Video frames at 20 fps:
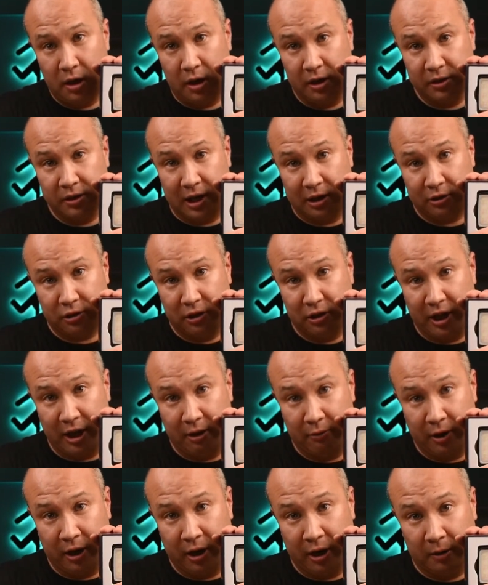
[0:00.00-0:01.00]
actual light
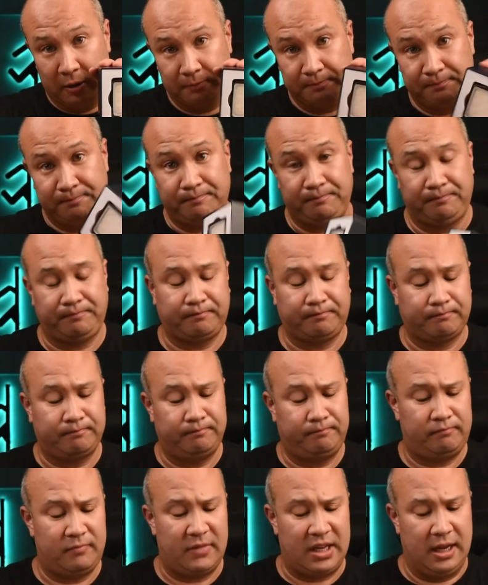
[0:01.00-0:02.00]
right here.
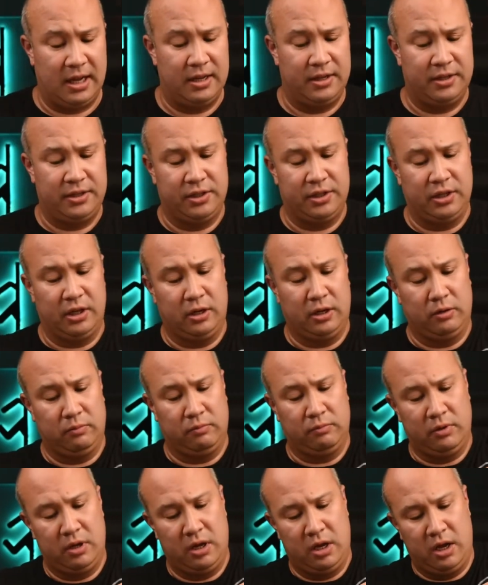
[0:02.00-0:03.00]
So,
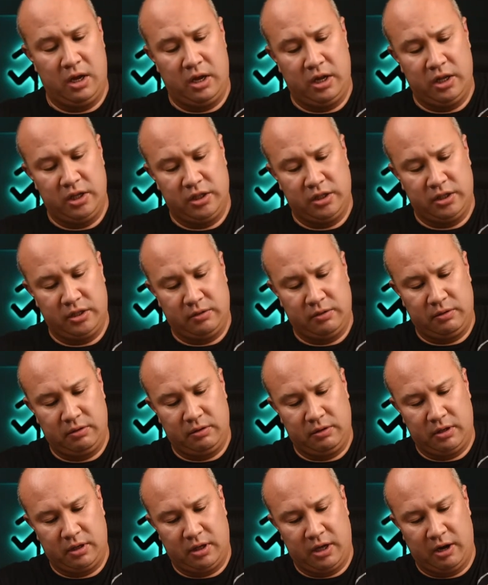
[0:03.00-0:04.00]

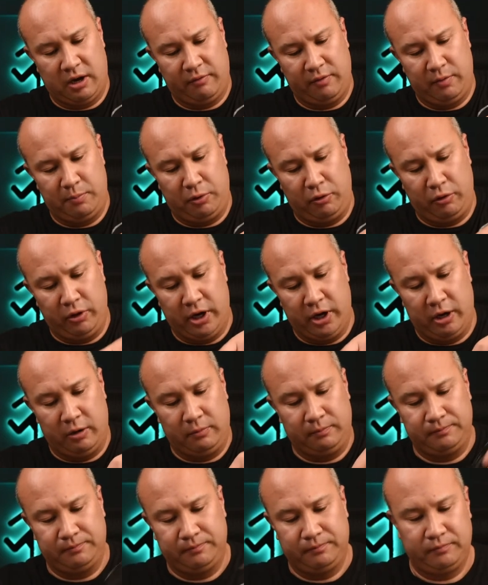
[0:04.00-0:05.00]
just carefully pull it out.
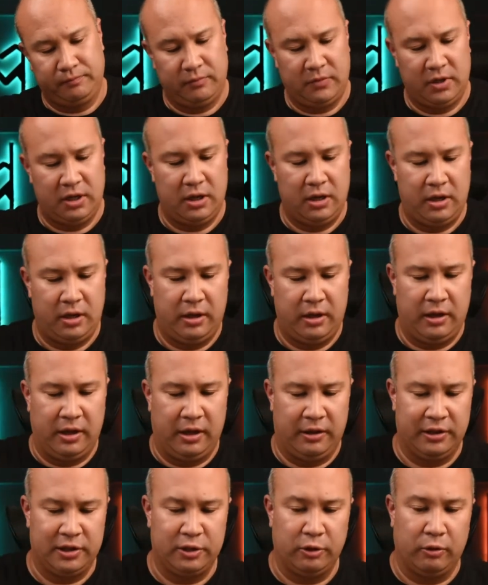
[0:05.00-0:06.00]

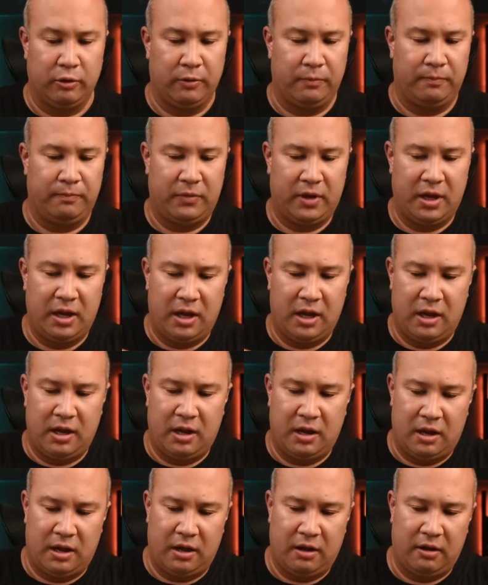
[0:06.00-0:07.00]
This little
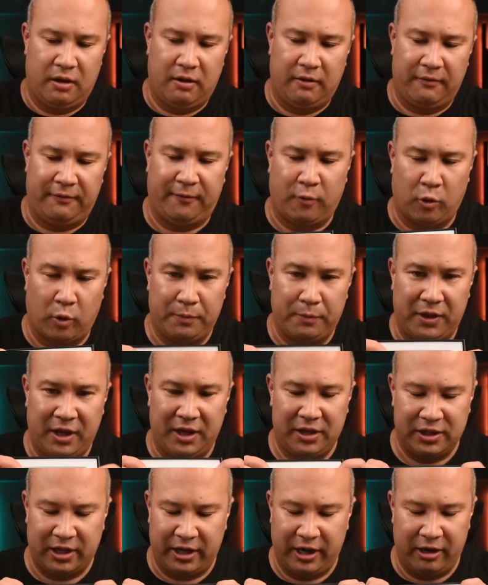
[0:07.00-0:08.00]
foam thing
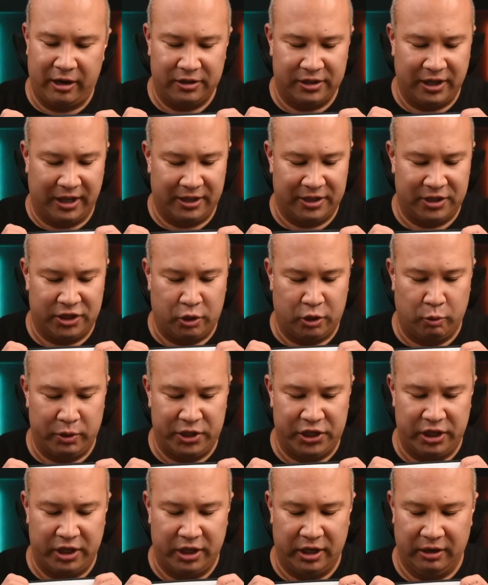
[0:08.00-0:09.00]
inside here, it's like
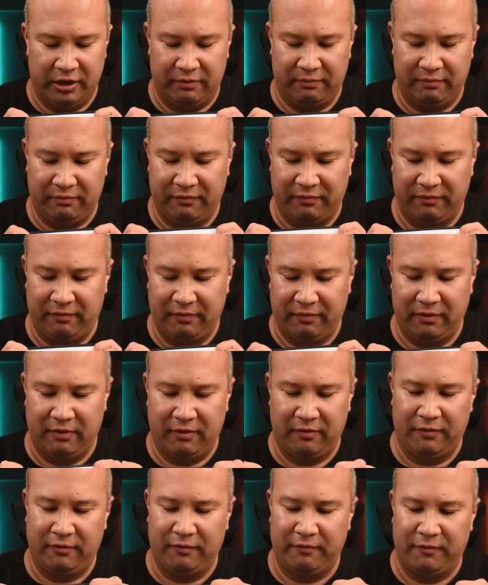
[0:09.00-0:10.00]
squishy
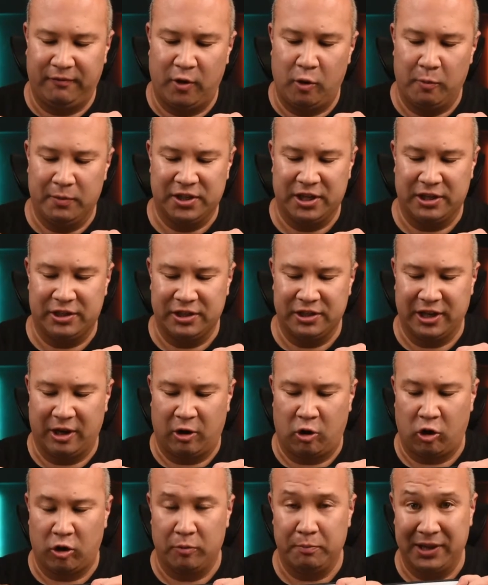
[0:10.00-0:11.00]
foam. It's not just like
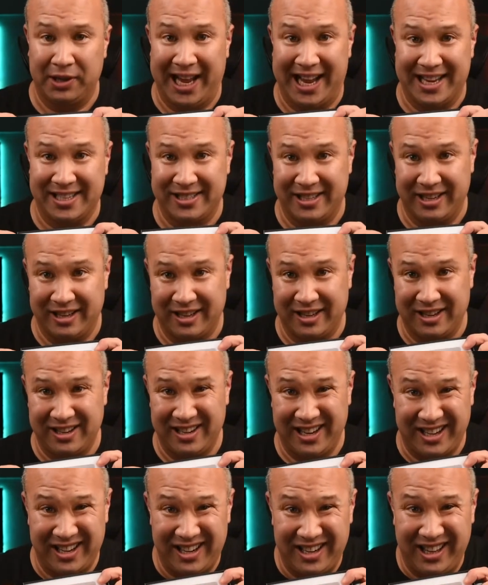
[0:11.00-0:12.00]
hard plastic.
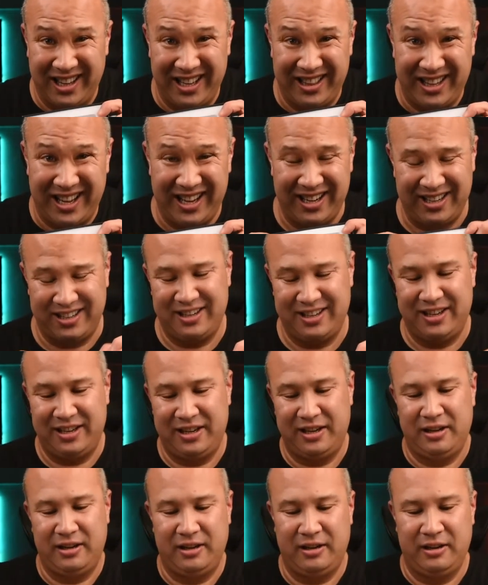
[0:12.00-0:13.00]
I kind of like that.
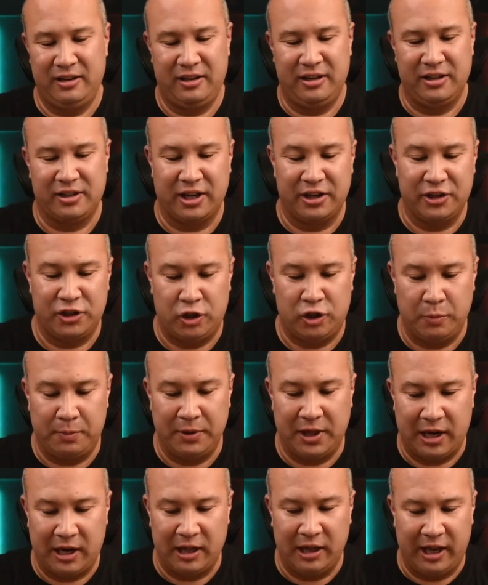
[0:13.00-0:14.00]
It's kind of stupid
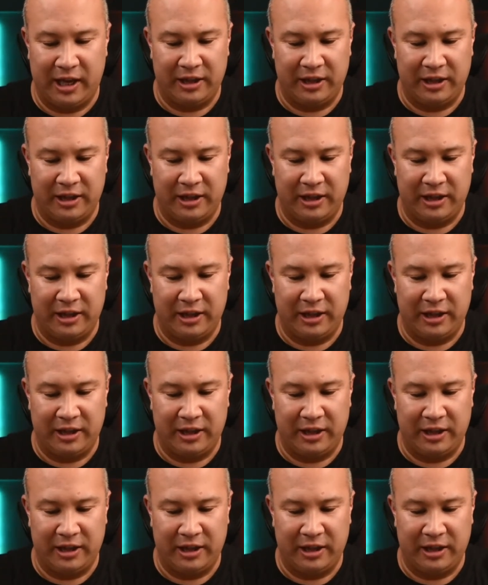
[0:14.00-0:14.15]
that I like